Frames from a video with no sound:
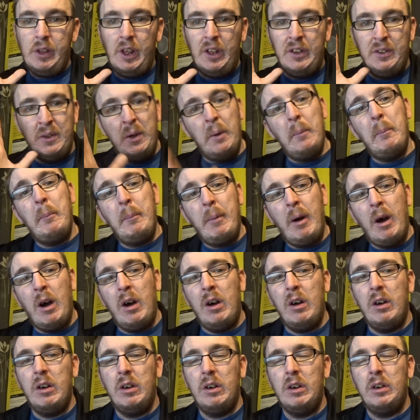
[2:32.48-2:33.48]

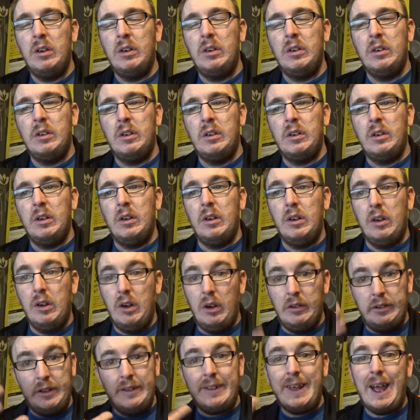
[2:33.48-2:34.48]
number
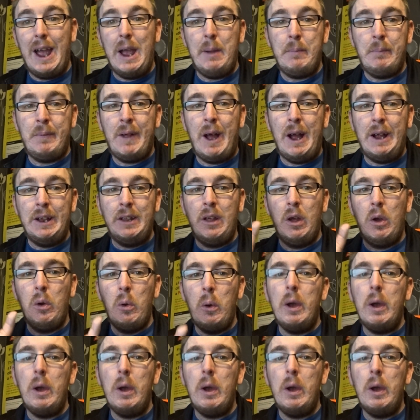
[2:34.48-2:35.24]
of the timeline